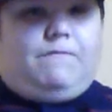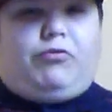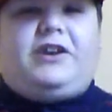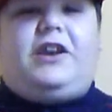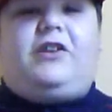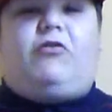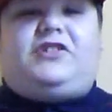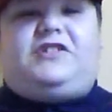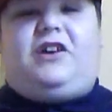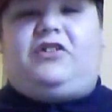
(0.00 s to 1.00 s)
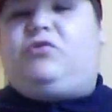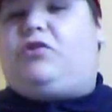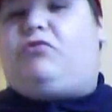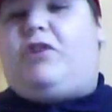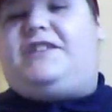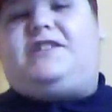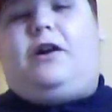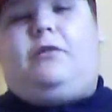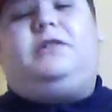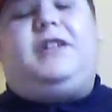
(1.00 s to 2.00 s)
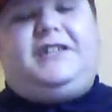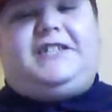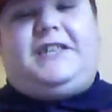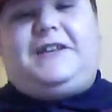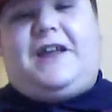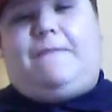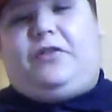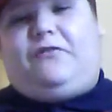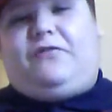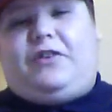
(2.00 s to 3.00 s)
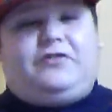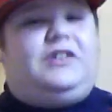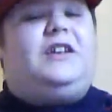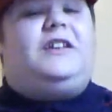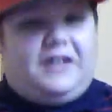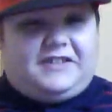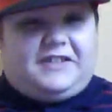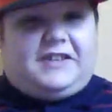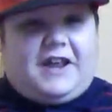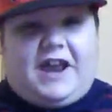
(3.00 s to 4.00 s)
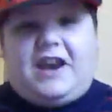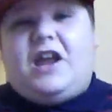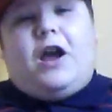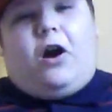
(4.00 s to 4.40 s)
Bring the Noise is also a great song. Listen to that, motherfuckers. Listen to that.